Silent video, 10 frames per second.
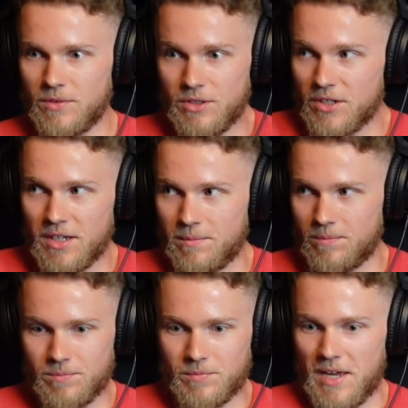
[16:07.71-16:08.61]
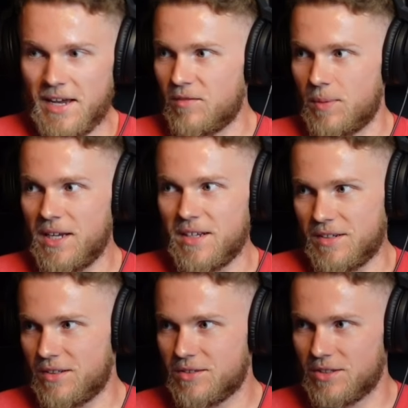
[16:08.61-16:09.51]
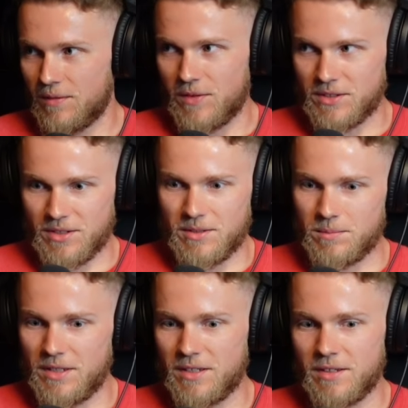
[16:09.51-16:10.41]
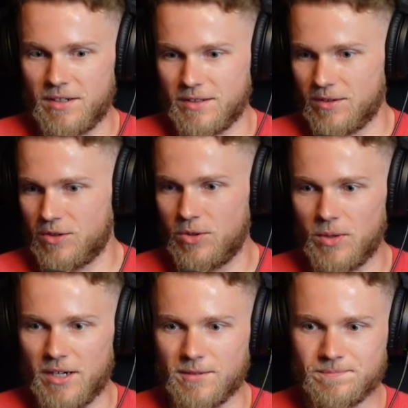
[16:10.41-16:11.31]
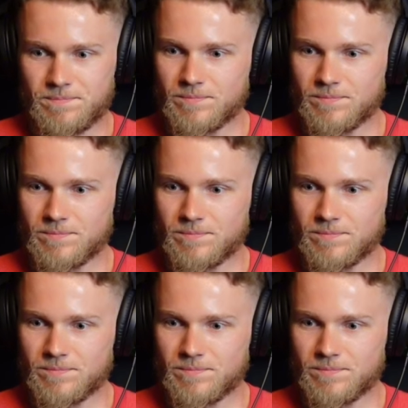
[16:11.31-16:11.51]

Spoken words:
you're going to have pain. It's stuff that's going to be in there like the QL